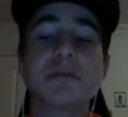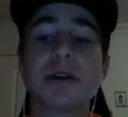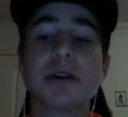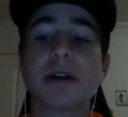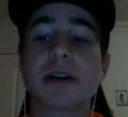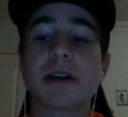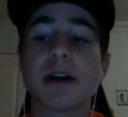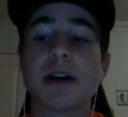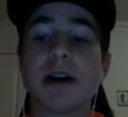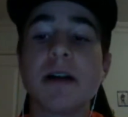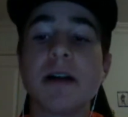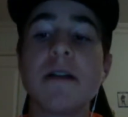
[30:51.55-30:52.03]

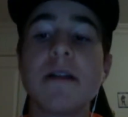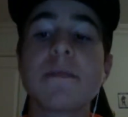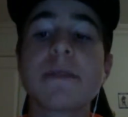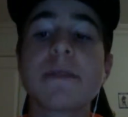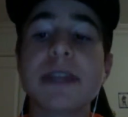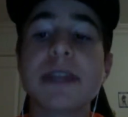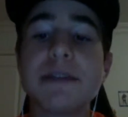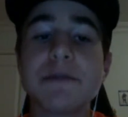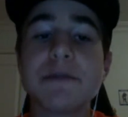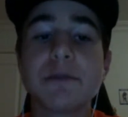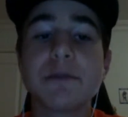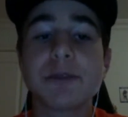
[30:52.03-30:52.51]
but
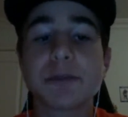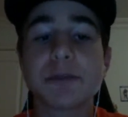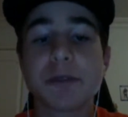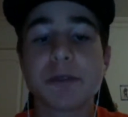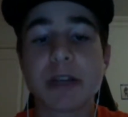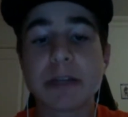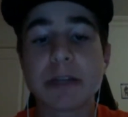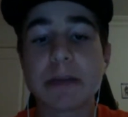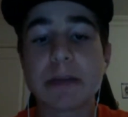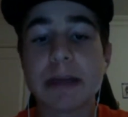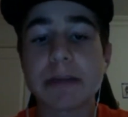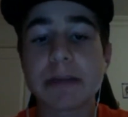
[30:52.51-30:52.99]
even with a
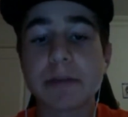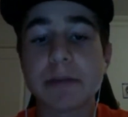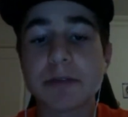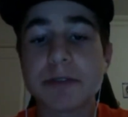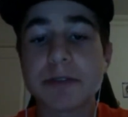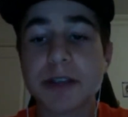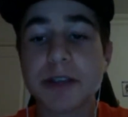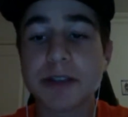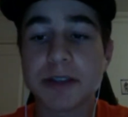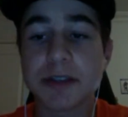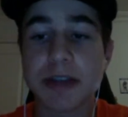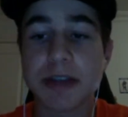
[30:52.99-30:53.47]
respectable
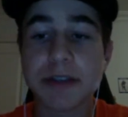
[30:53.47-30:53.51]
season,